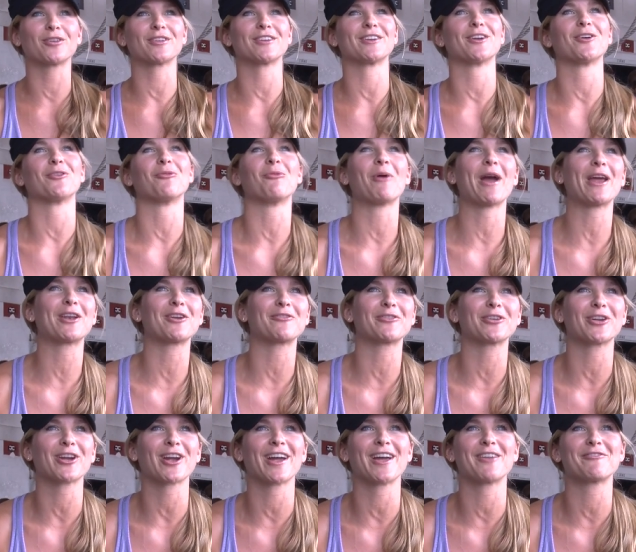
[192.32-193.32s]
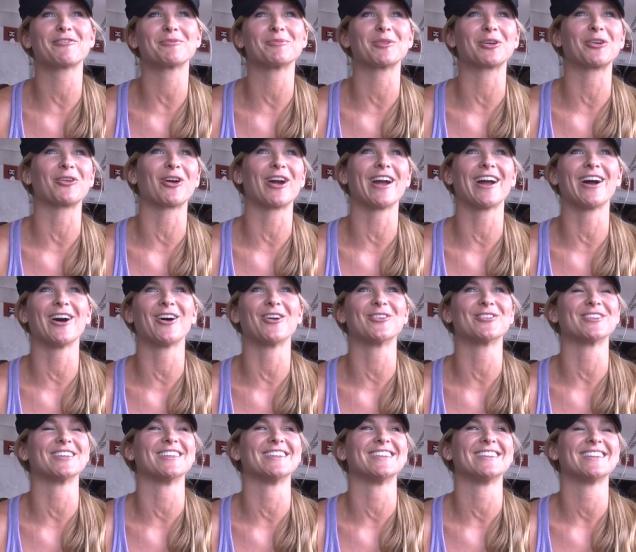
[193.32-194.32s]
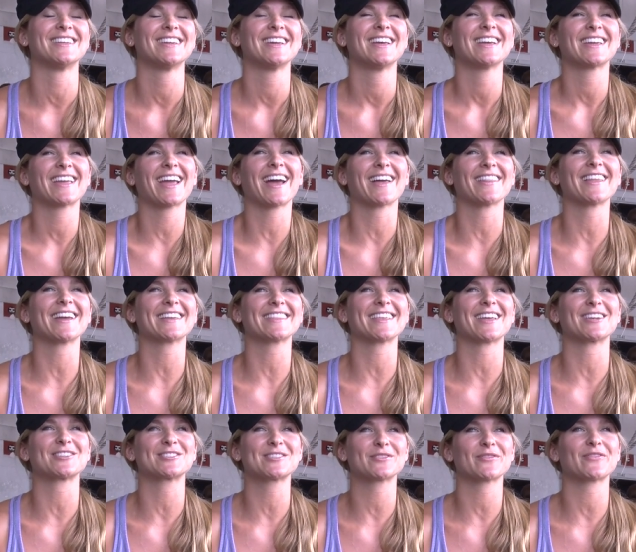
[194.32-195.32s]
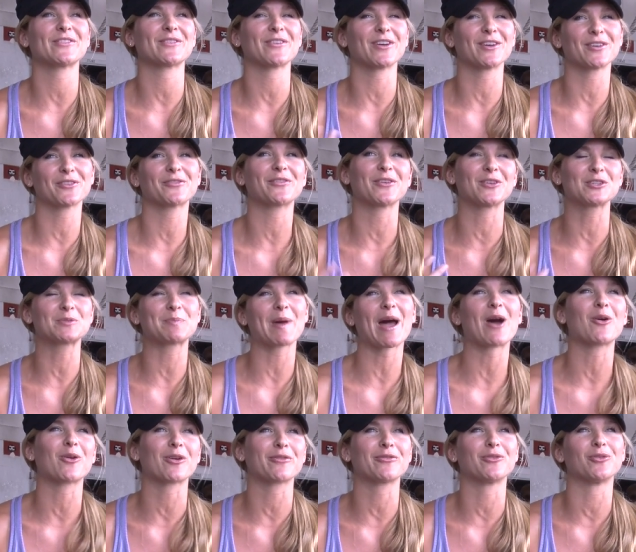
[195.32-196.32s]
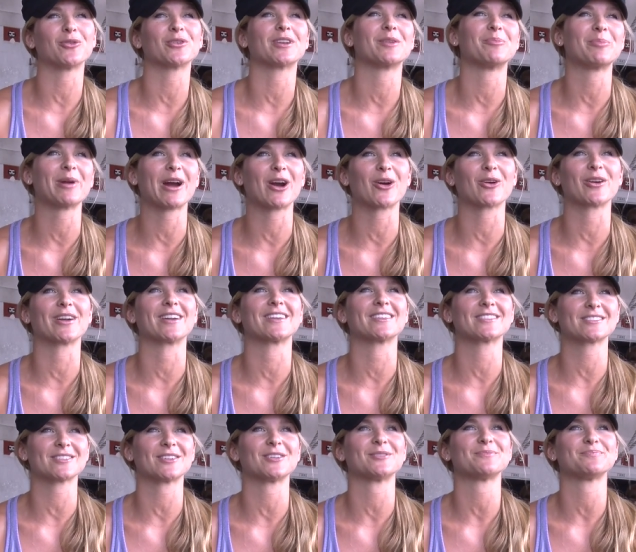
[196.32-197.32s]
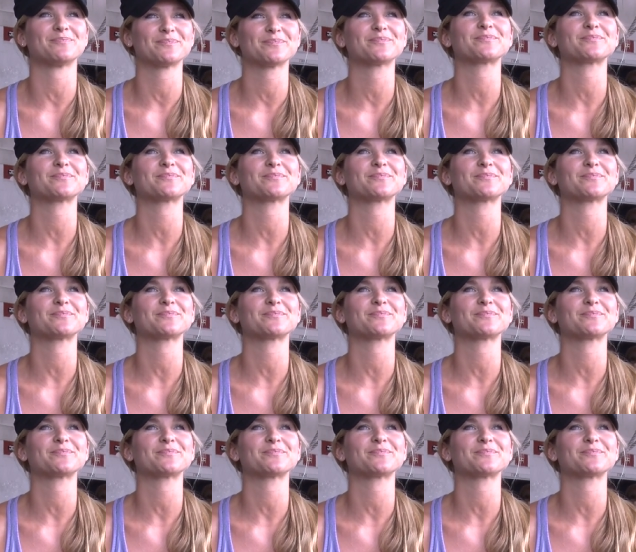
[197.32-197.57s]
you know weight over your head from the ground and yeah i like that it's, it feels powerful and empowering so